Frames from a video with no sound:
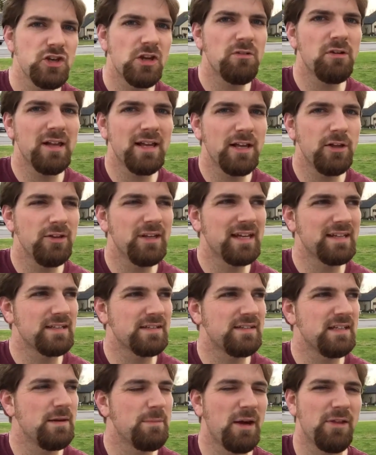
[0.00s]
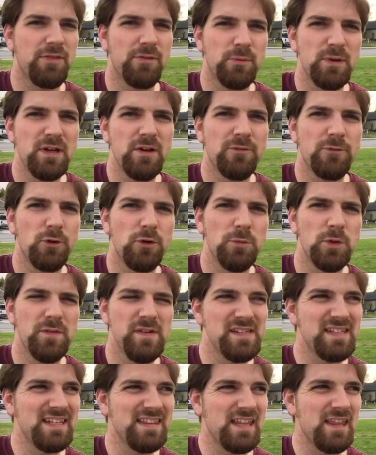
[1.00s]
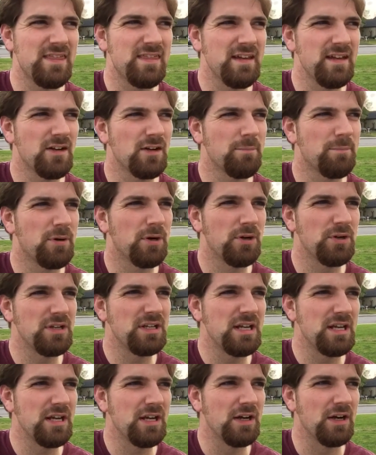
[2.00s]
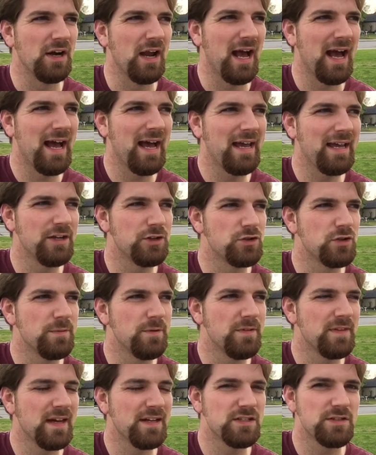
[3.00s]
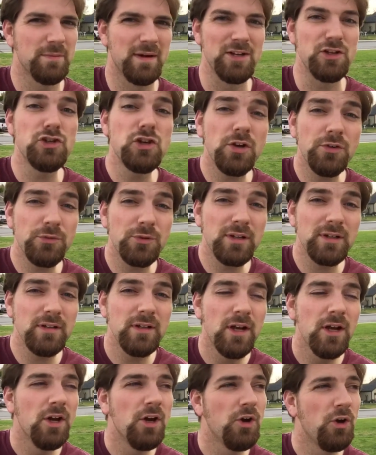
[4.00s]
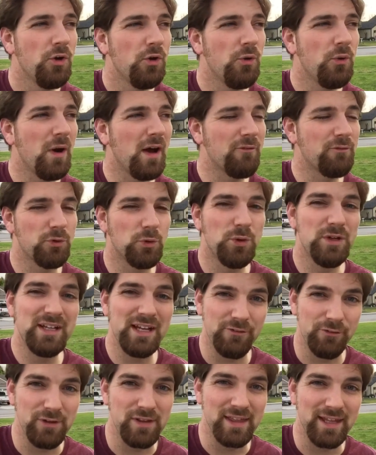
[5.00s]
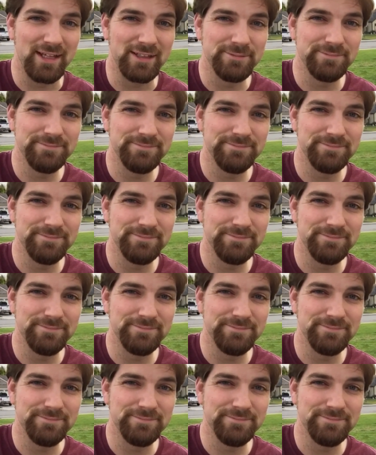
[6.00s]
general, I only get to see about 3 or 4 movies in the theater per year. I attribute that to my children, who have ruined everything.